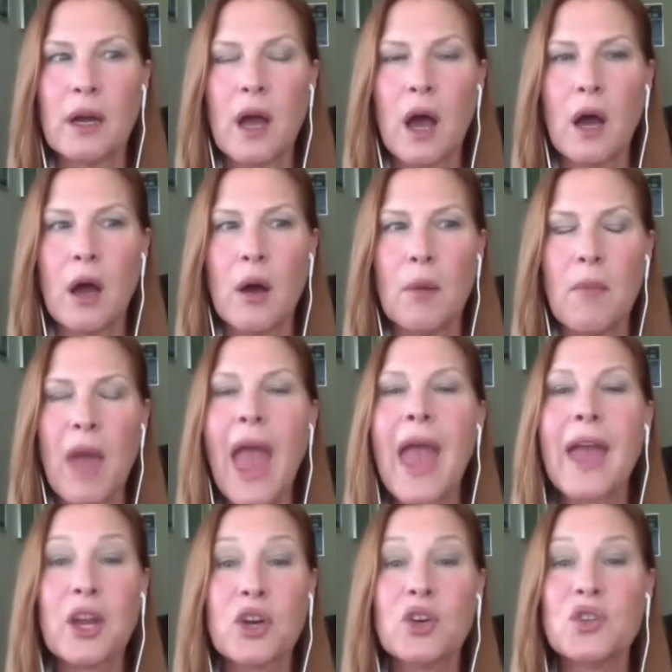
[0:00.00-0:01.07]
um,
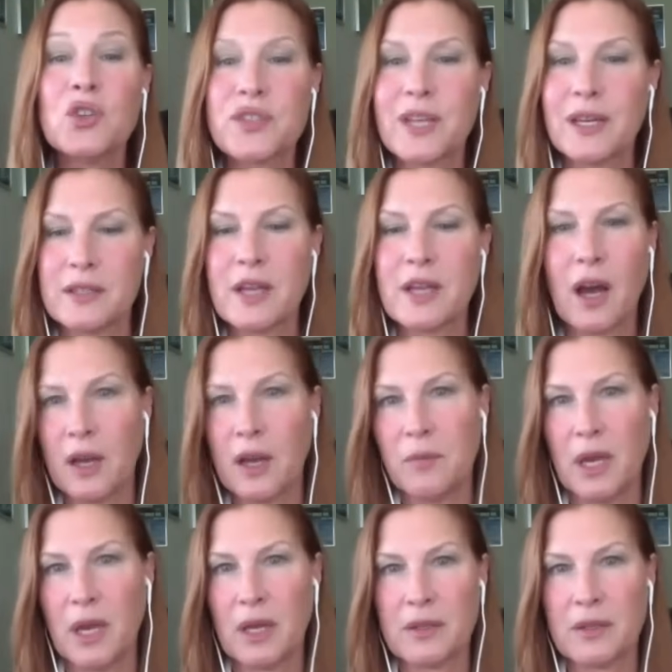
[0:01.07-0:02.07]
angles and timing.